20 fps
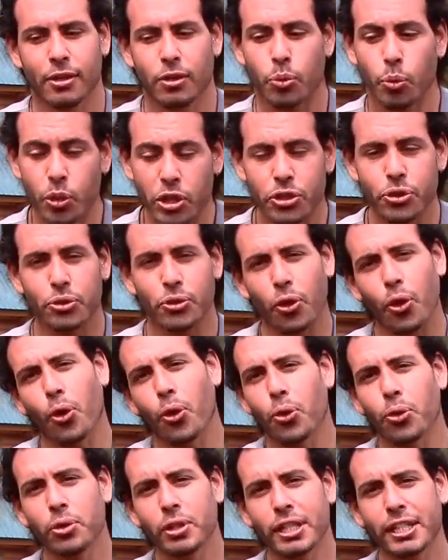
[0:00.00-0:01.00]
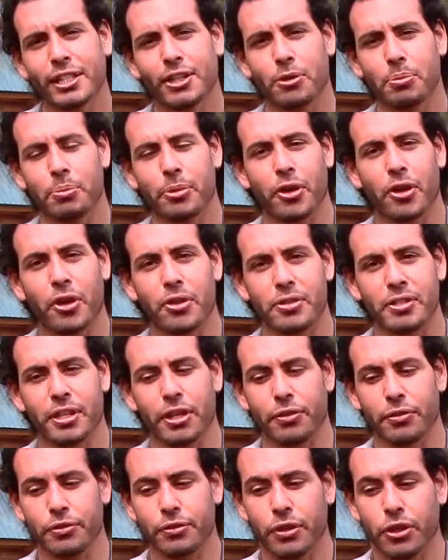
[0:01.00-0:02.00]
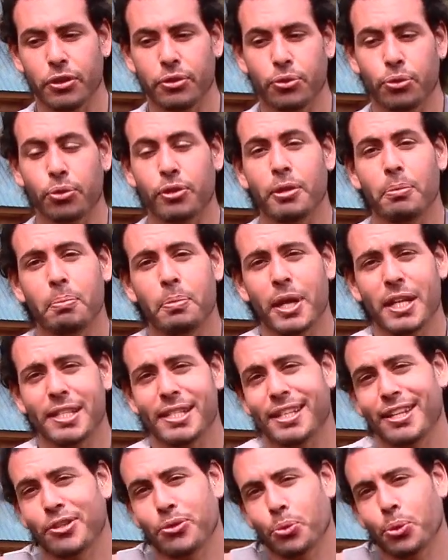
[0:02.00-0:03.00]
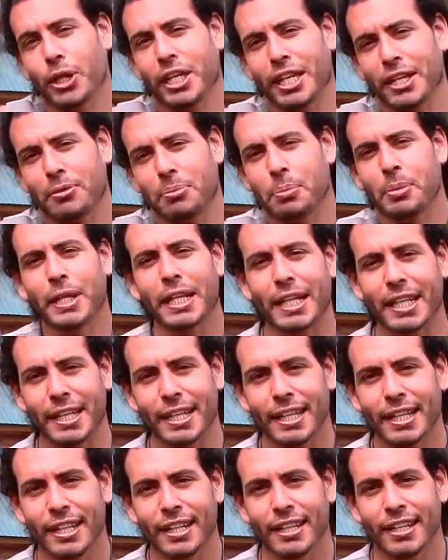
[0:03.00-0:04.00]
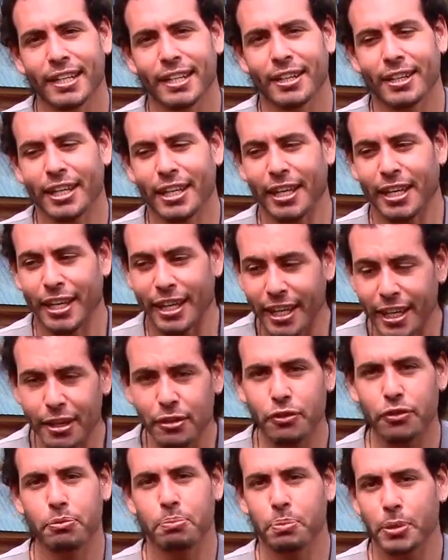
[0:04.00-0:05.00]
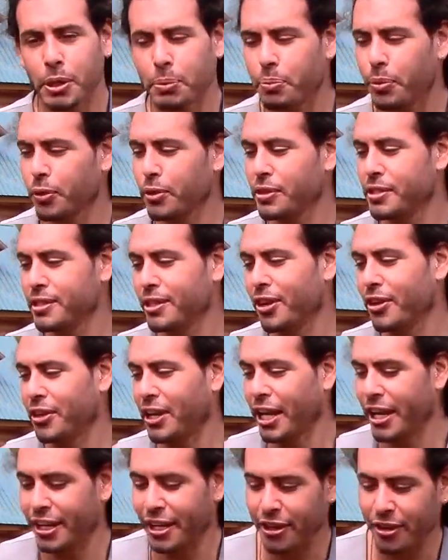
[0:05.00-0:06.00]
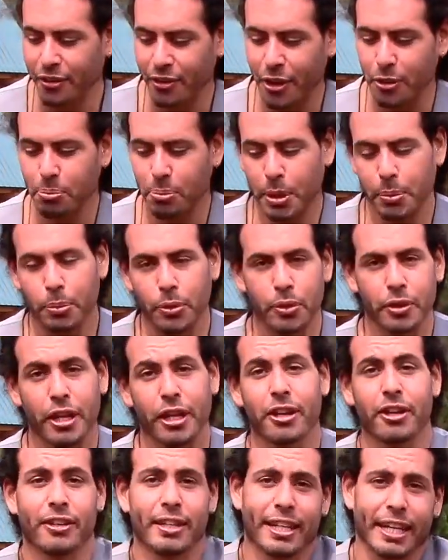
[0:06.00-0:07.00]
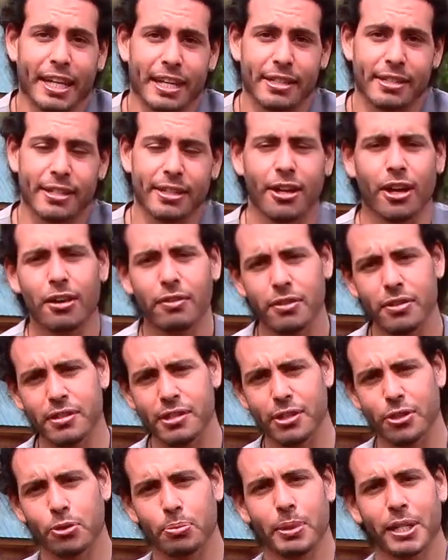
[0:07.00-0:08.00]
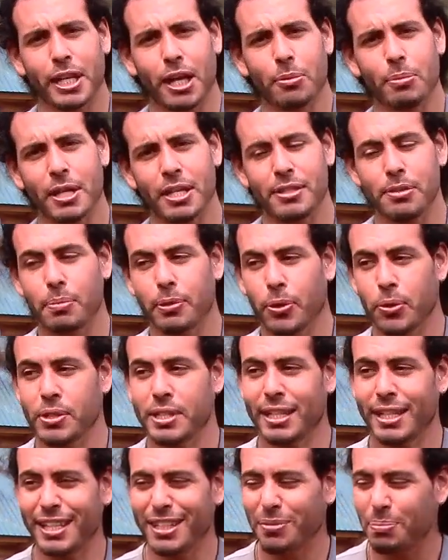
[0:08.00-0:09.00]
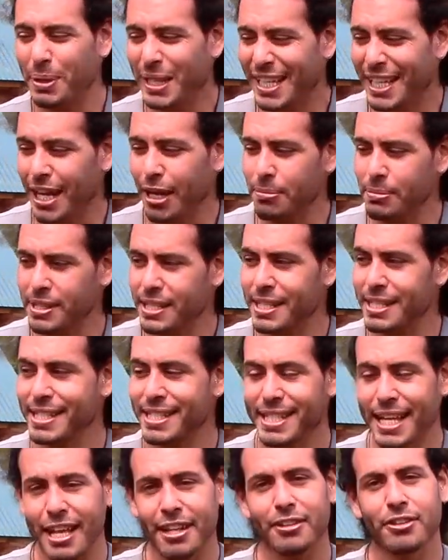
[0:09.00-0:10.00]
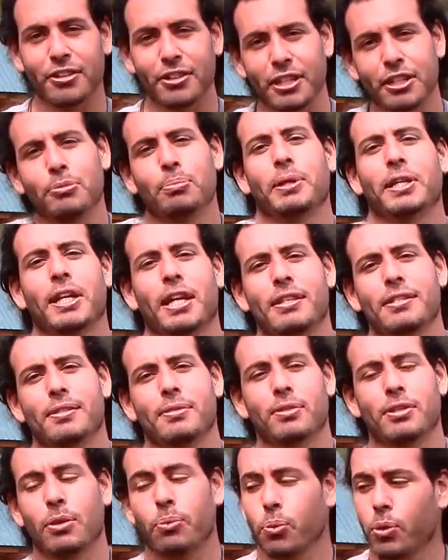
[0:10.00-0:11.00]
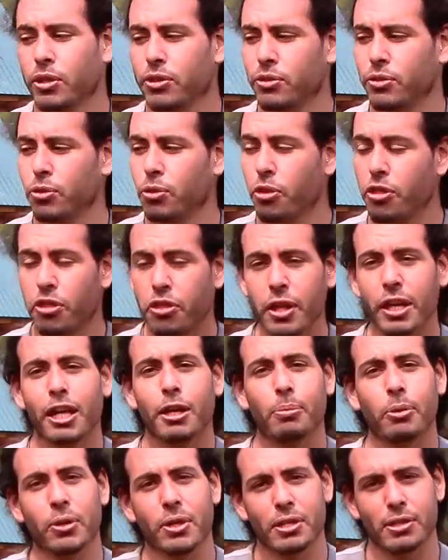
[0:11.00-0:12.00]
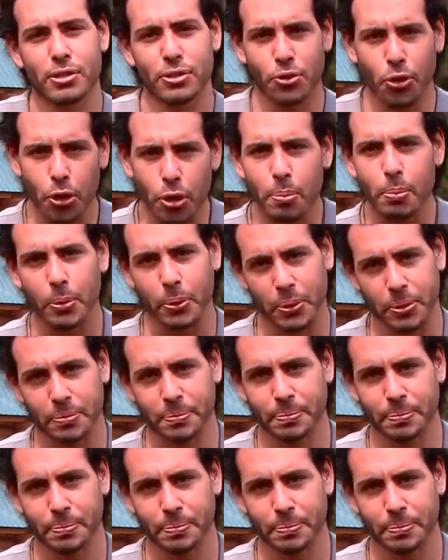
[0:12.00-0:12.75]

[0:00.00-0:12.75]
We should only compare ourselves to the best that we can be if people start hanging around people that are lazy, obviously you'll become lazy because it becomes the standard. It becomes what you think about as normal.